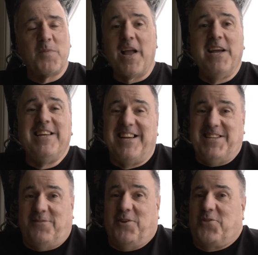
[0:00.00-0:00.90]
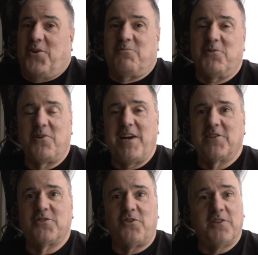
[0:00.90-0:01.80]
I never thought I would write a
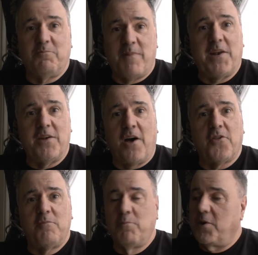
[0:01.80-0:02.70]
song that meant nothing,